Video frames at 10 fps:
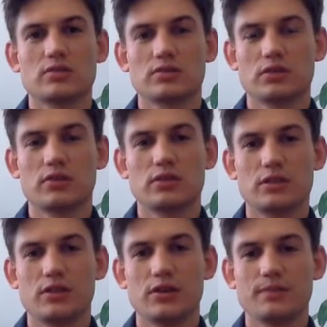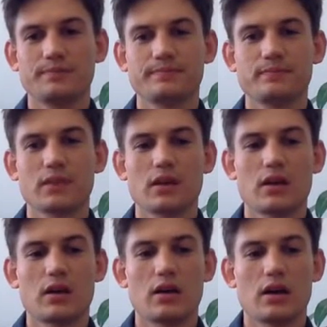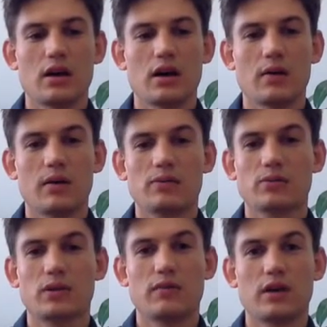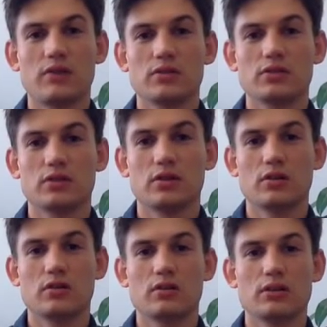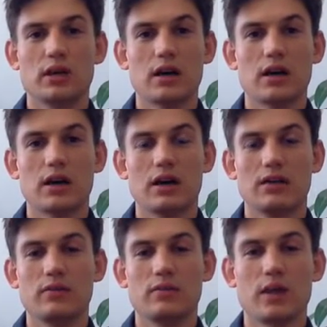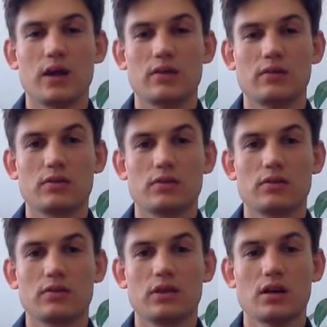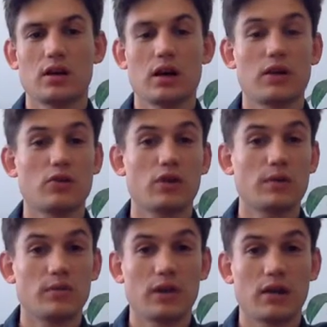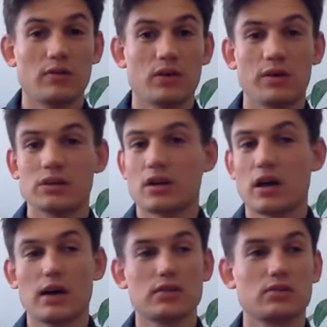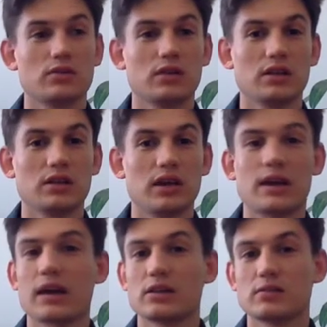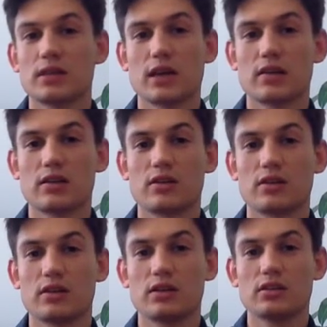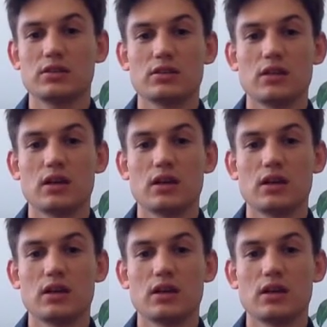service hero. I'm 25 years old. I live in Marrickville. I grew up in Marrickville. I went to high school here at Casimir Catholic College.